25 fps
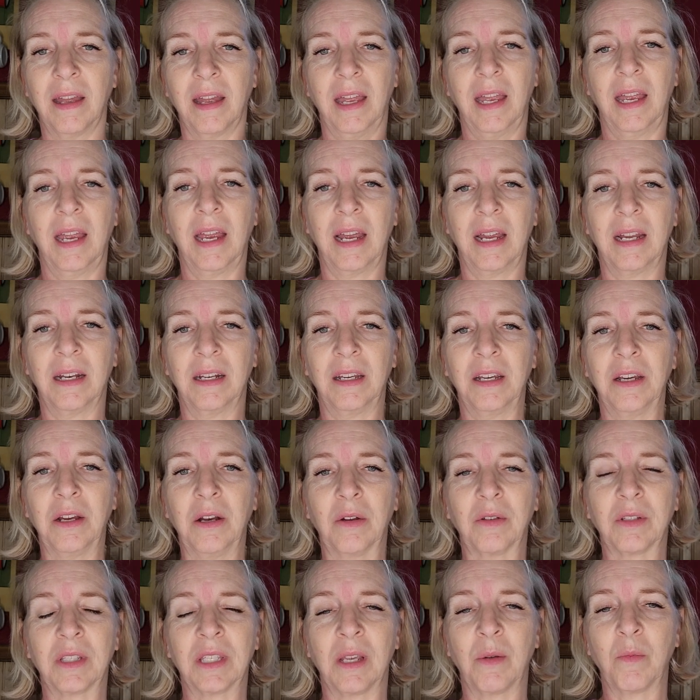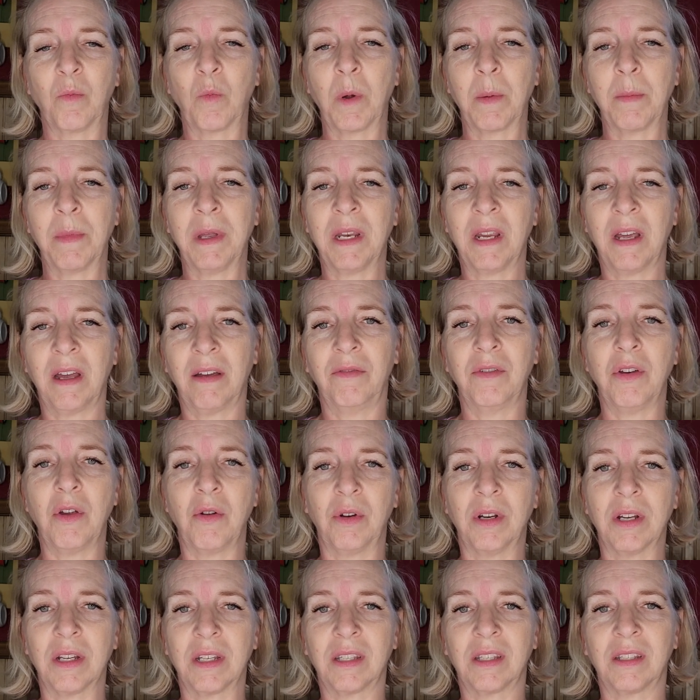And some women have
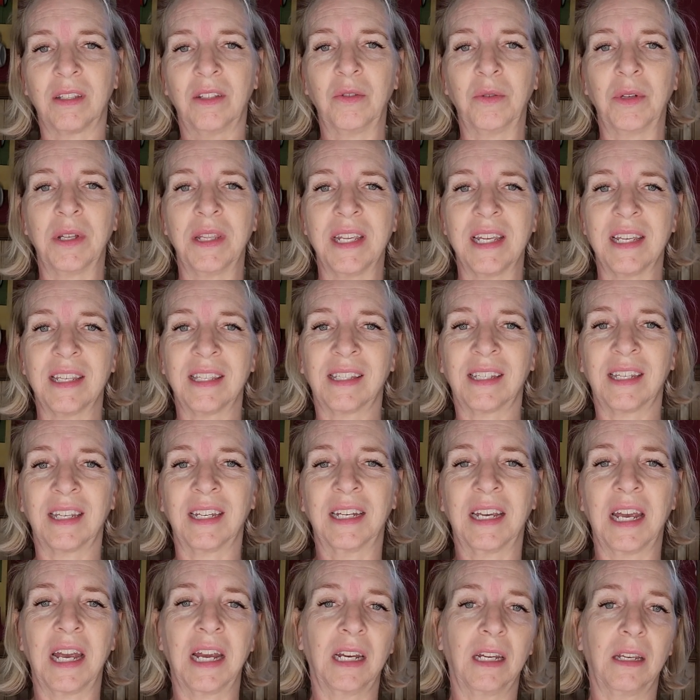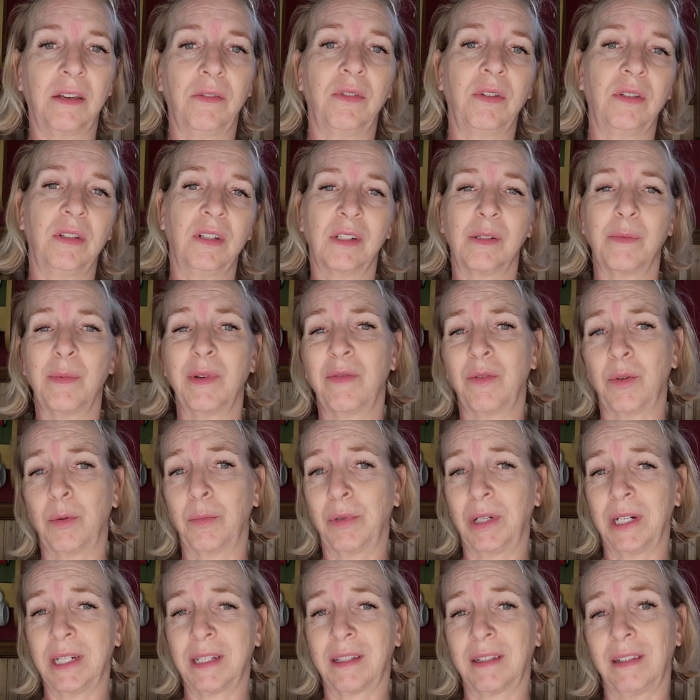noticed doing this can kind of give you a little bit of a
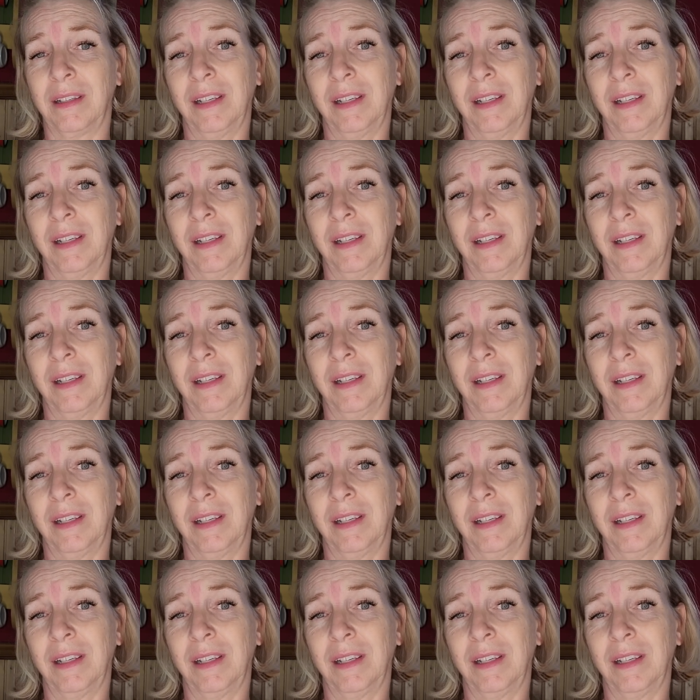breast